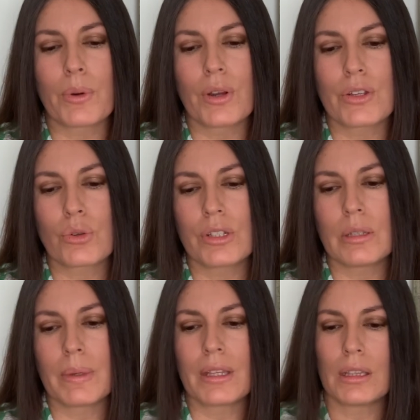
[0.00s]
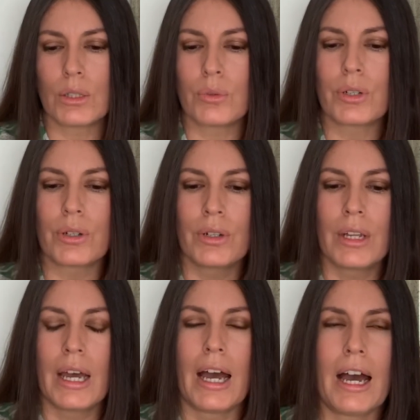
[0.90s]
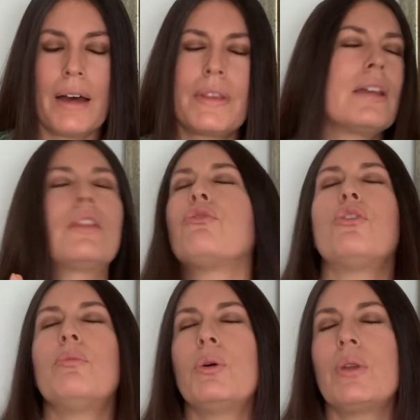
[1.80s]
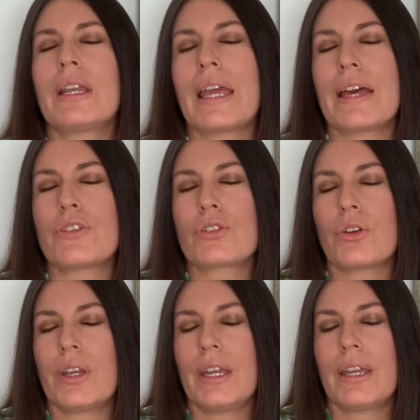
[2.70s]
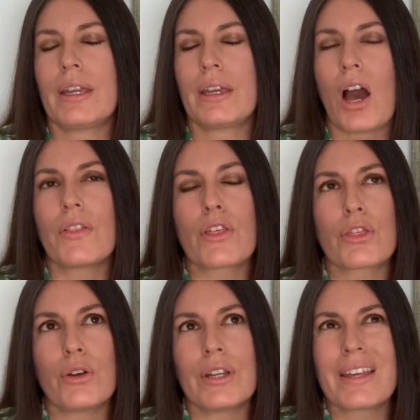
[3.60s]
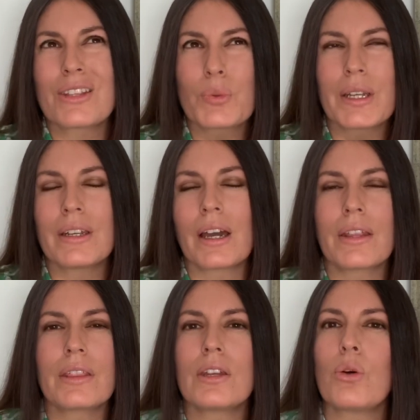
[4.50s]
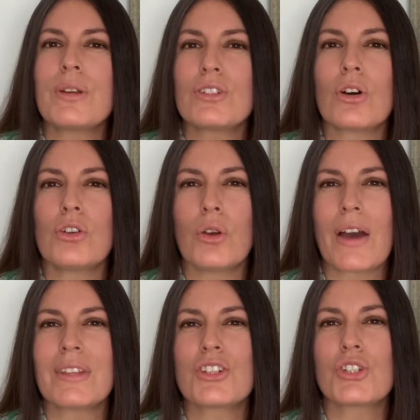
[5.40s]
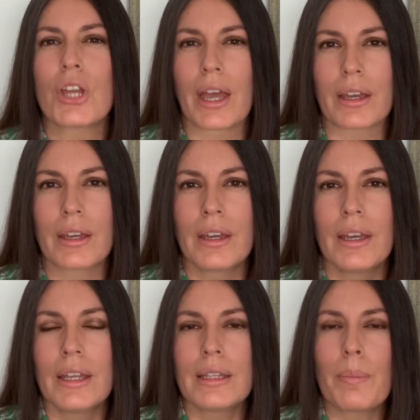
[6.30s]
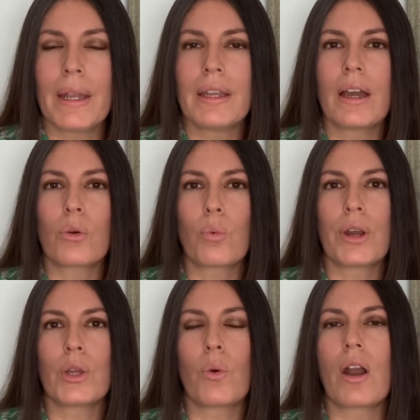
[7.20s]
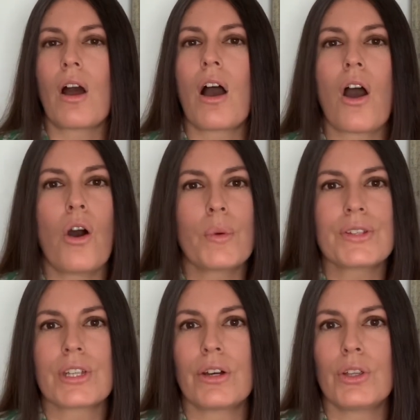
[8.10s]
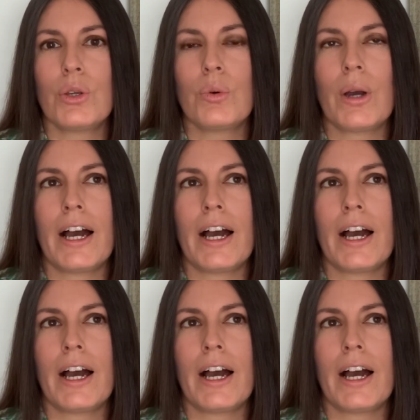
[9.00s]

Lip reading: is going to be the lunar, the full moon in Cancer on the 30th, 29th. You have to check depending on where you are. I always tell you